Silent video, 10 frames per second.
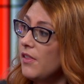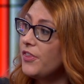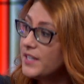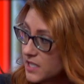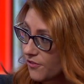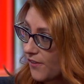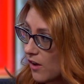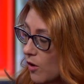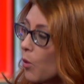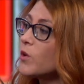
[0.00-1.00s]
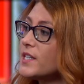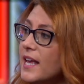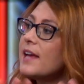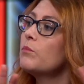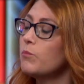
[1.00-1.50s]
this film or
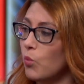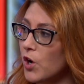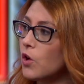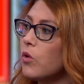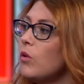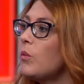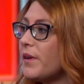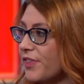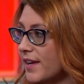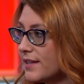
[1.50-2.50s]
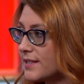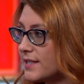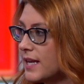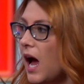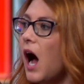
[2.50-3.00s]
said, we're cool with
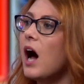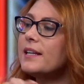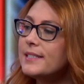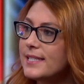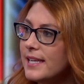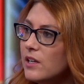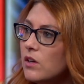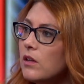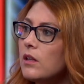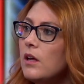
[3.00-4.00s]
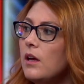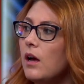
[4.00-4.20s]
this, until